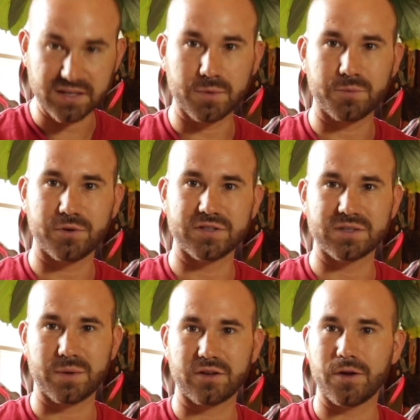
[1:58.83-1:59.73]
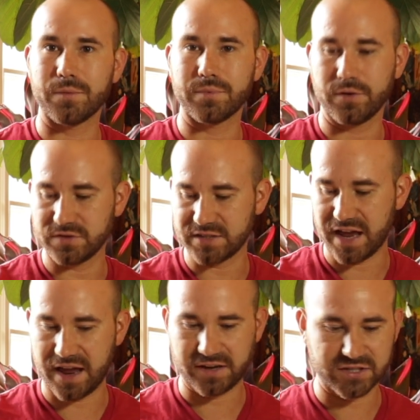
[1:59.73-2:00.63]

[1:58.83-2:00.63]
I'm gonna put this on my compost and